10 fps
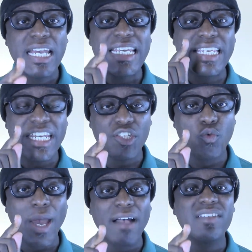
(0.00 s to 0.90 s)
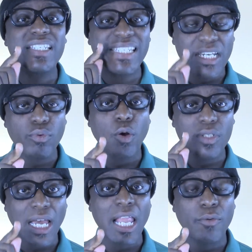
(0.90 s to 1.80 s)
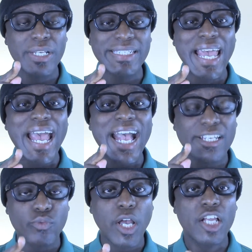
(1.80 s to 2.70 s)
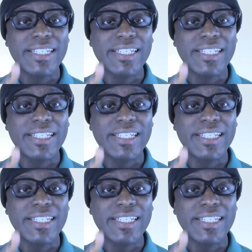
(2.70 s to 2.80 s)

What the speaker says: need to have zero tolerance as well.